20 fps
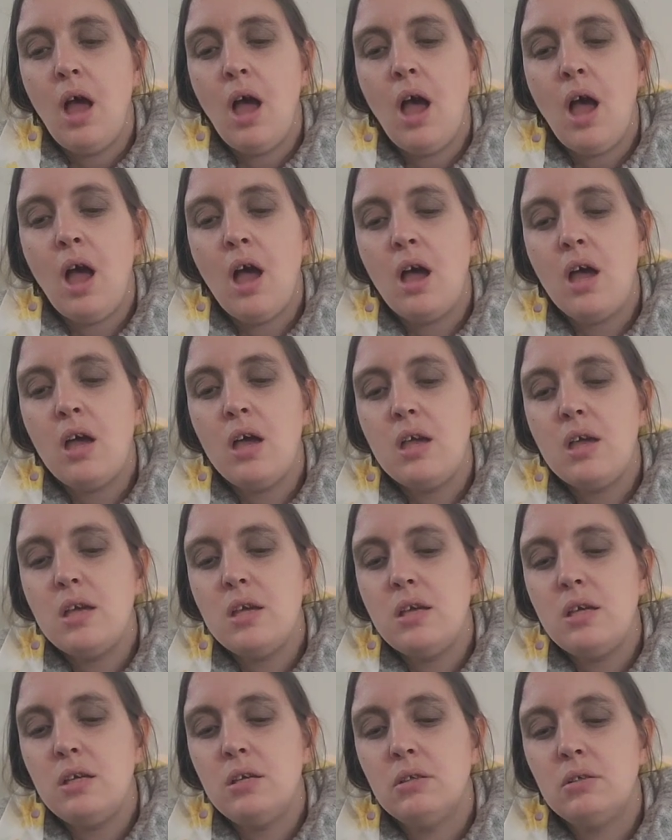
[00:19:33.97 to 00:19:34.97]

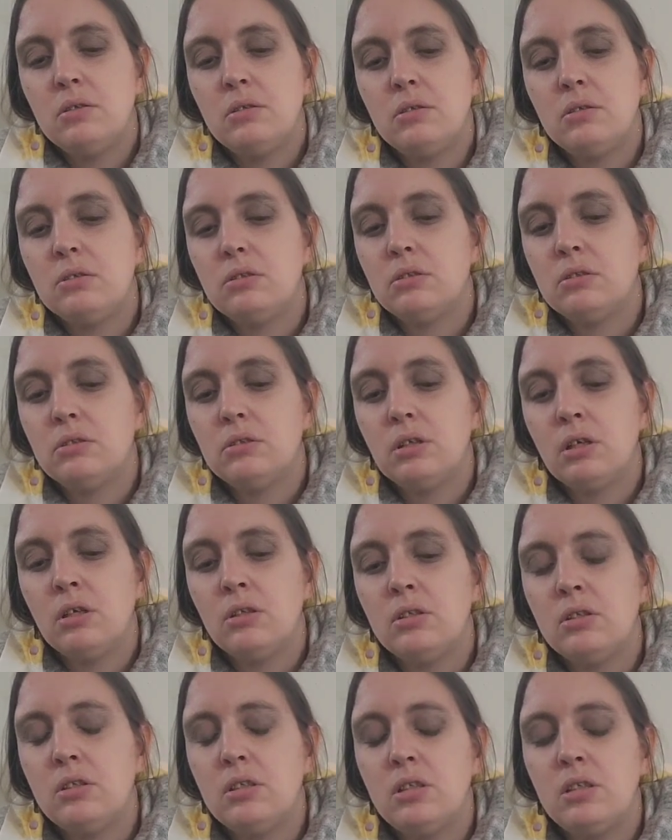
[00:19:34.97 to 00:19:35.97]
I
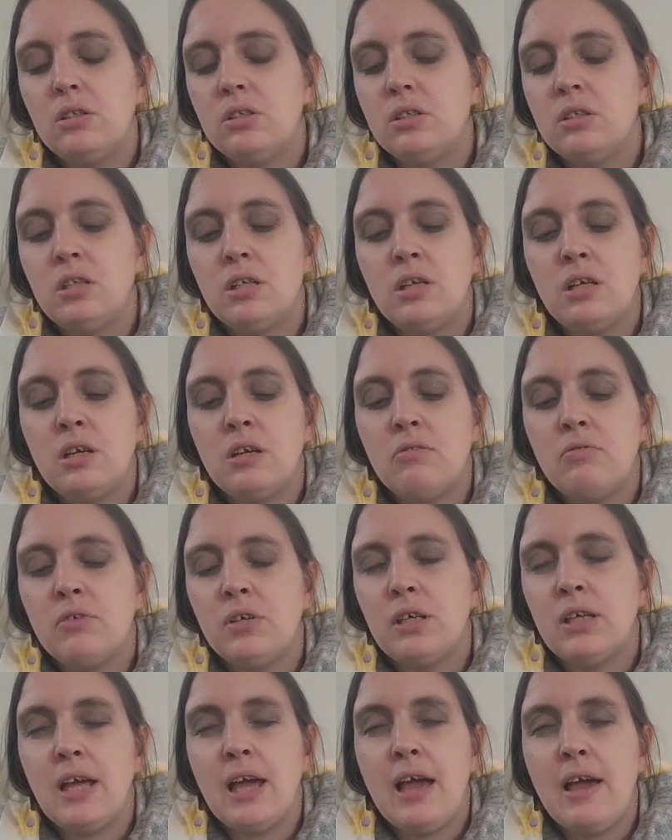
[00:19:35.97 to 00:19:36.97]
honestly just didn't
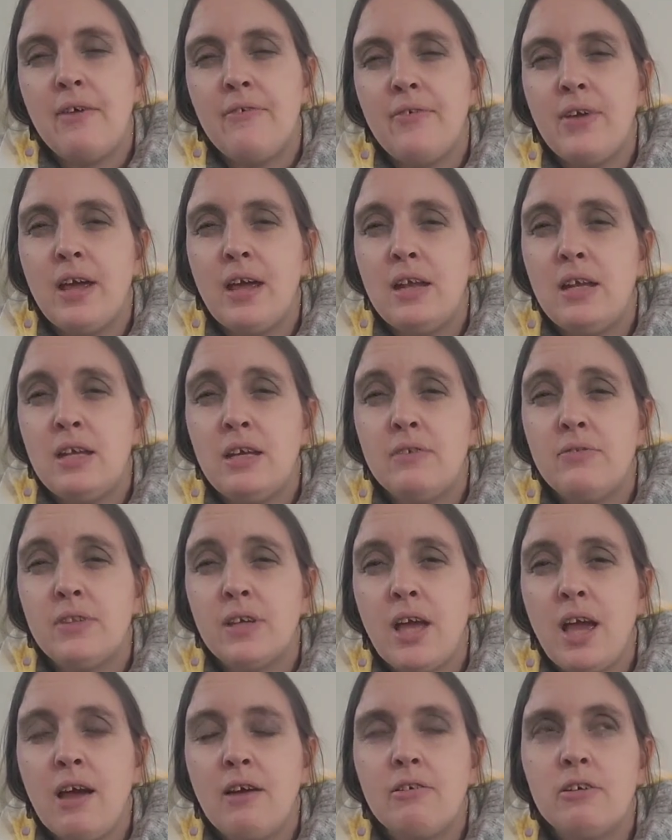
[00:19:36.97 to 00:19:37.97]
really care for any of the
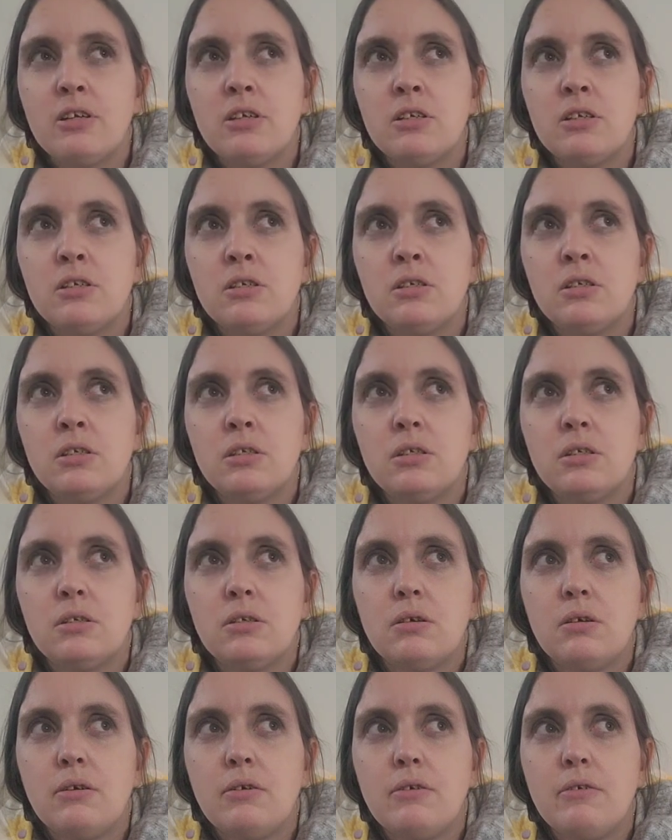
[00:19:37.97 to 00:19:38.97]
characters
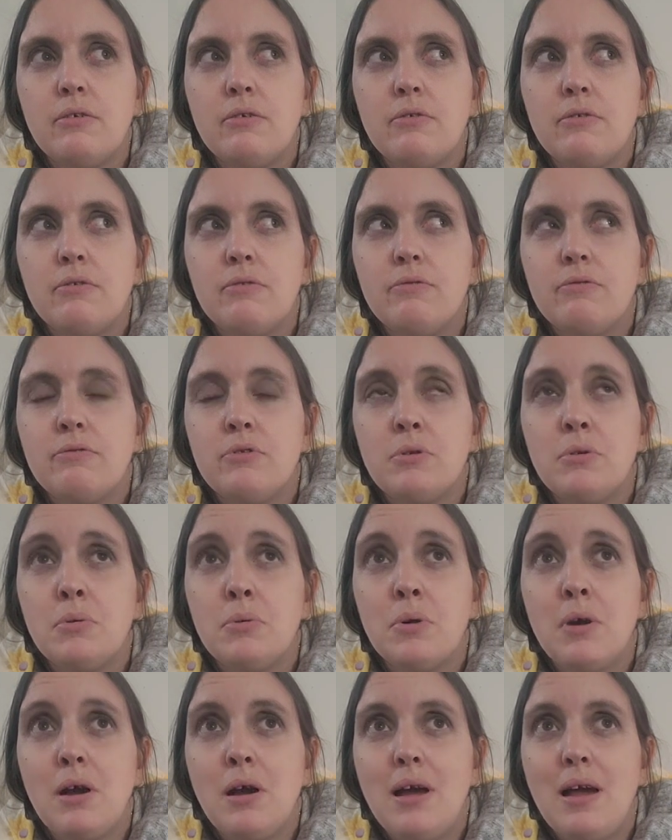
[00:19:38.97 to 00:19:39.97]

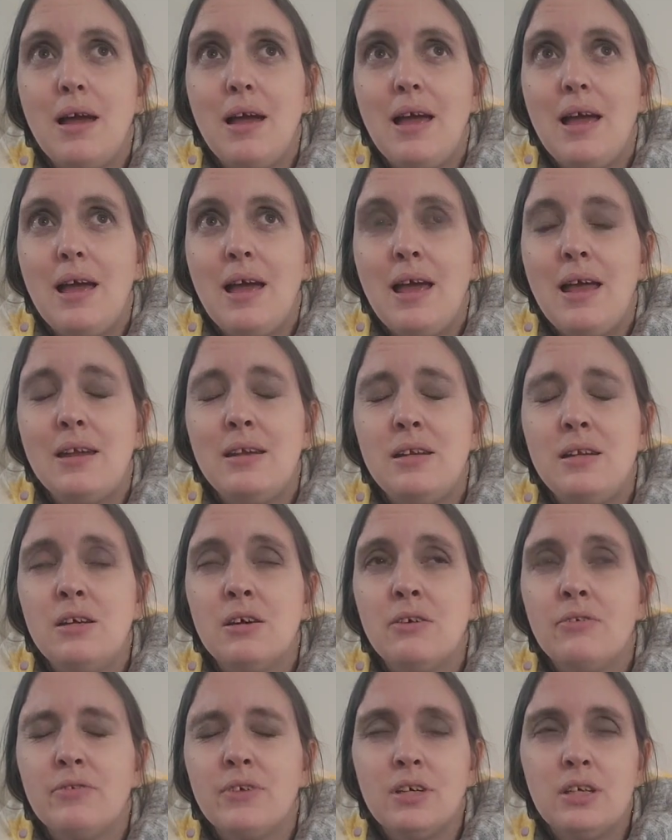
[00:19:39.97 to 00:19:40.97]
through any
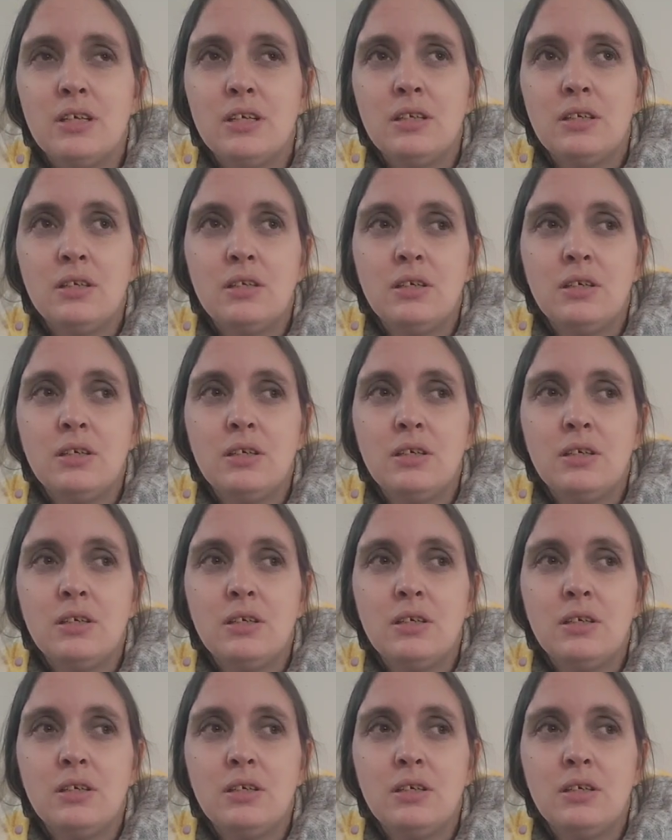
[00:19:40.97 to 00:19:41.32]
of it.